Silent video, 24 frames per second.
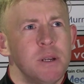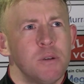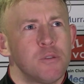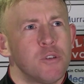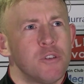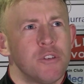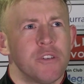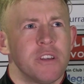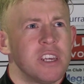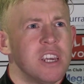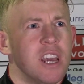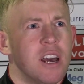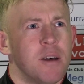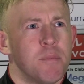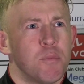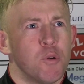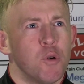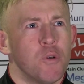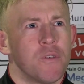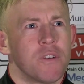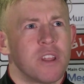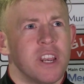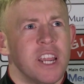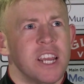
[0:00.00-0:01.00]
people don't really give
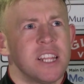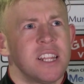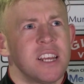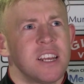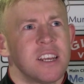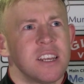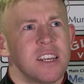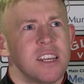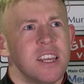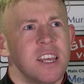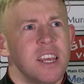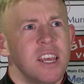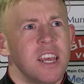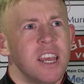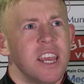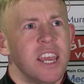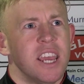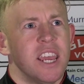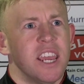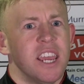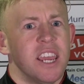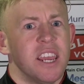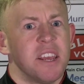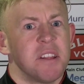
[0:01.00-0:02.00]
Arbroath credit,
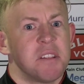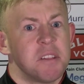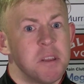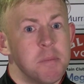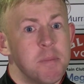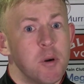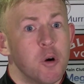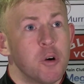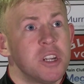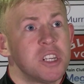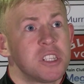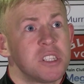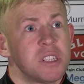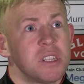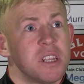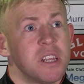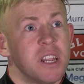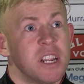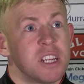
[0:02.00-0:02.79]
uh, to be honest.